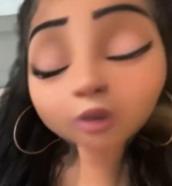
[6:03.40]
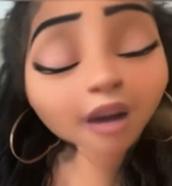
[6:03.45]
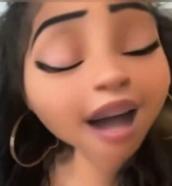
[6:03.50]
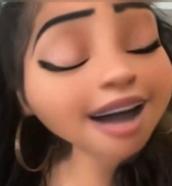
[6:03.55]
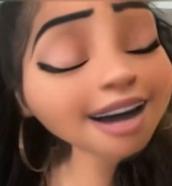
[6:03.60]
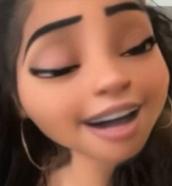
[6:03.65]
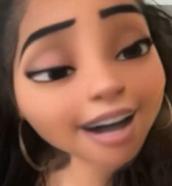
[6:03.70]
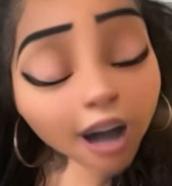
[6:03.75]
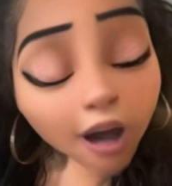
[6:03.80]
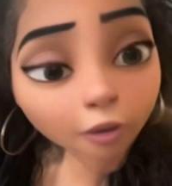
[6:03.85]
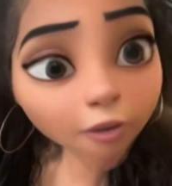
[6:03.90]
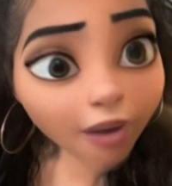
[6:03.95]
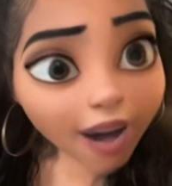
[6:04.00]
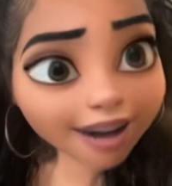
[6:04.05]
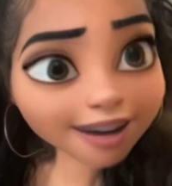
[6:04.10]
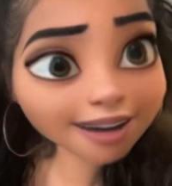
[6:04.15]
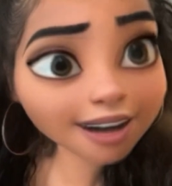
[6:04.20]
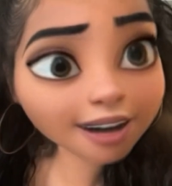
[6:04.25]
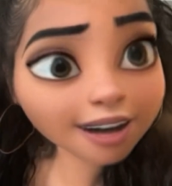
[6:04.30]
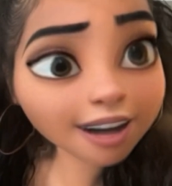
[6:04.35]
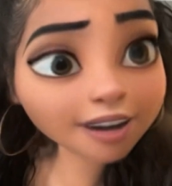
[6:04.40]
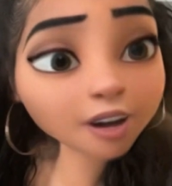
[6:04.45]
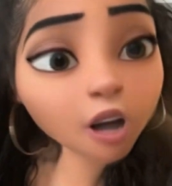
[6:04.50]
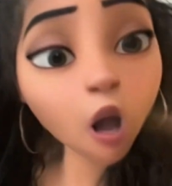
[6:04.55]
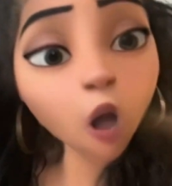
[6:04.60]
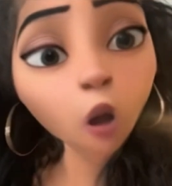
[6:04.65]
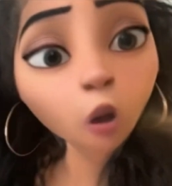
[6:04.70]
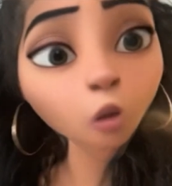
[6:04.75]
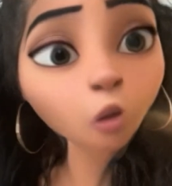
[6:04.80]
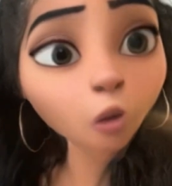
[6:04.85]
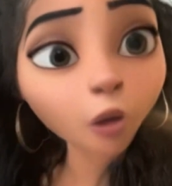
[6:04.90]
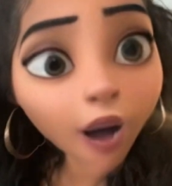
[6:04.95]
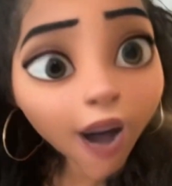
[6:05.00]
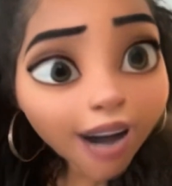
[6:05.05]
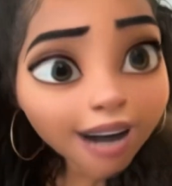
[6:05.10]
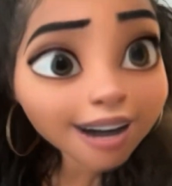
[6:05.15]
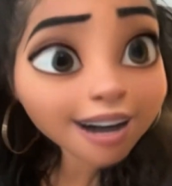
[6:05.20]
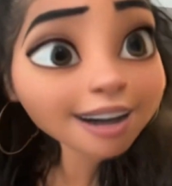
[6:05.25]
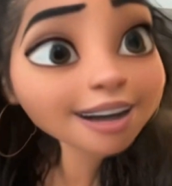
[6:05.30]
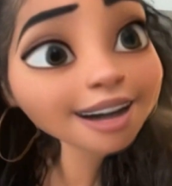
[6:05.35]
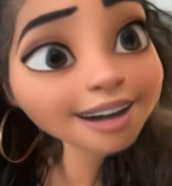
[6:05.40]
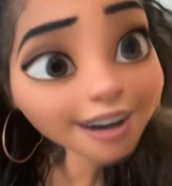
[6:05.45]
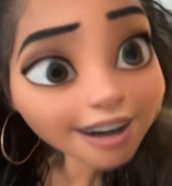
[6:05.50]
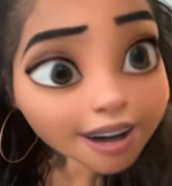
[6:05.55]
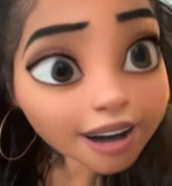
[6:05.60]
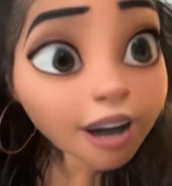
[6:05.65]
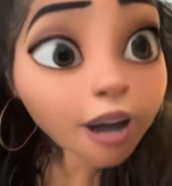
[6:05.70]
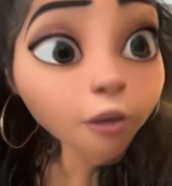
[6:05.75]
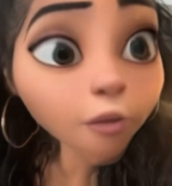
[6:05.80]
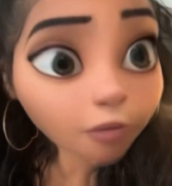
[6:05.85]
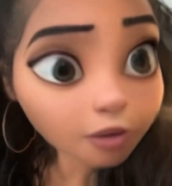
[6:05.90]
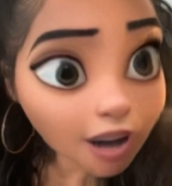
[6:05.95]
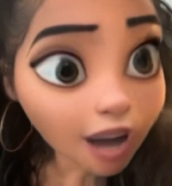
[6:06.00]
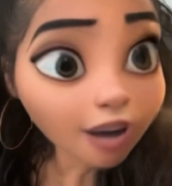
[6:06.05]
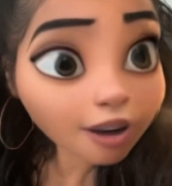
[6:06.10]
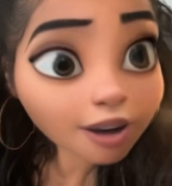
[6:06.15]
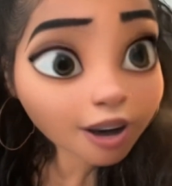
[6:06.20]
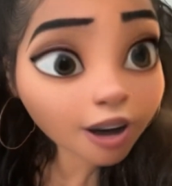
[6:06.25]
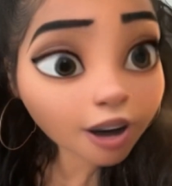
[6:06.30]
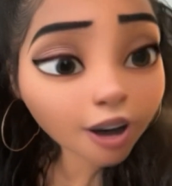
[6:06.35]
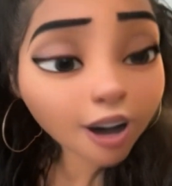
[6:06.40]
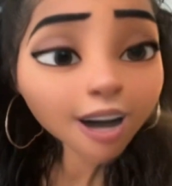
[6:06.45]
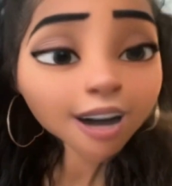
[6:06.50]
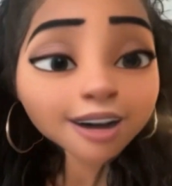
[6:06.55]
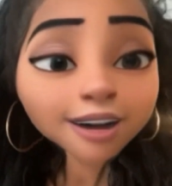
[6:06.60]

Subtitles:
Getting back into this, why did he block her?